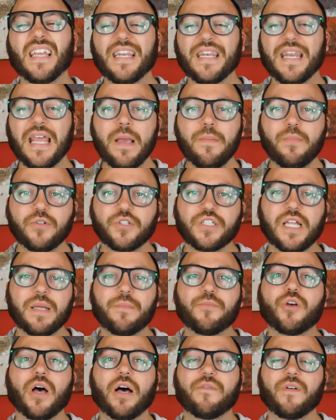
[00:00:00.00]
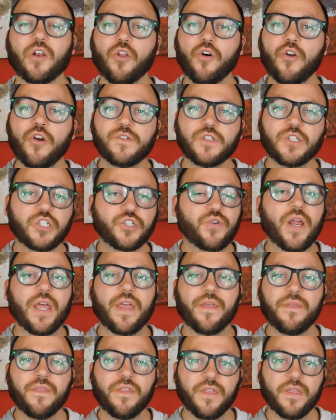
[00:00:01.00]
enables them to have a lot of
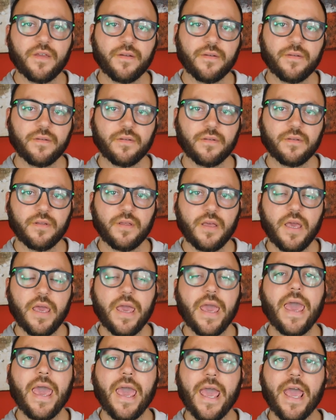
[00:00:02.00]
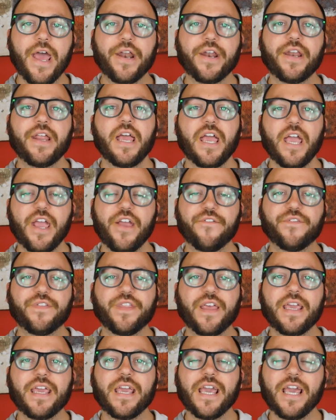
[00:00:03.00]
strength. And if
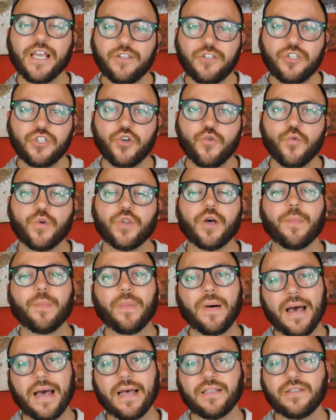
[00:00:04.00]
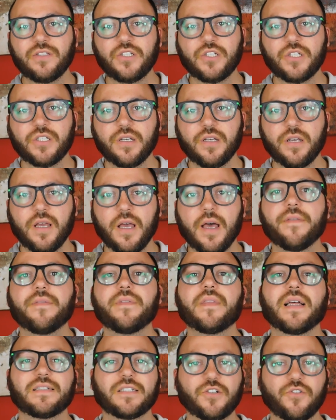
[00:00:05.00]
they hit you with a punch,
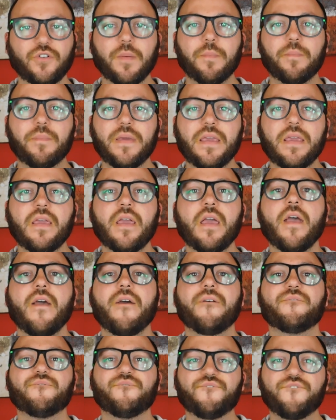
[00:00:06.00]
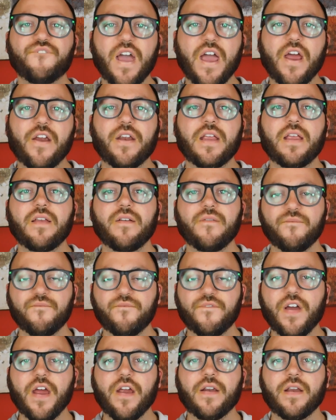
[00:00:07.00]
that's gonna be very,
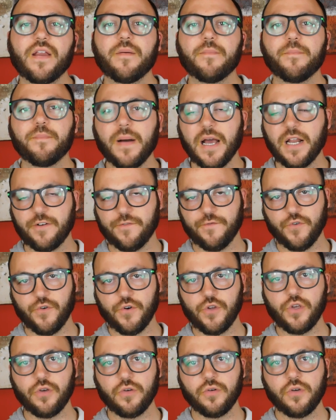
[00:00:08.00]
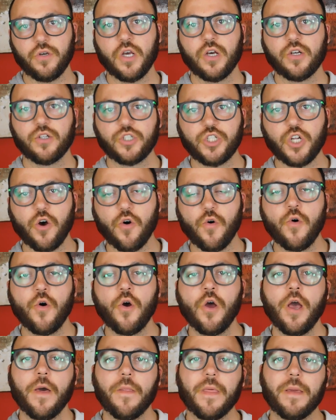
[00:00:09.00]
very bad for you.
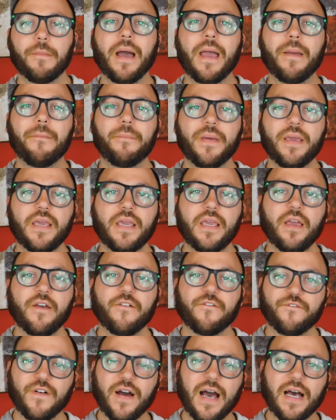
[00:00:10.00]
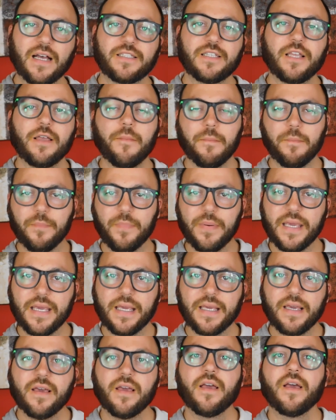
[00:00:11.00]
So they might be fat,
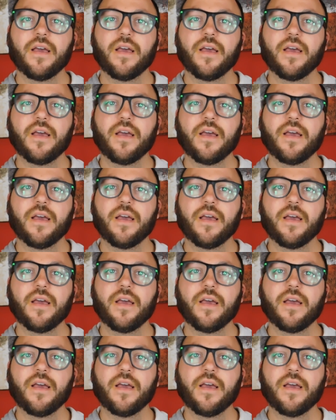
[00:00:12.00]
big,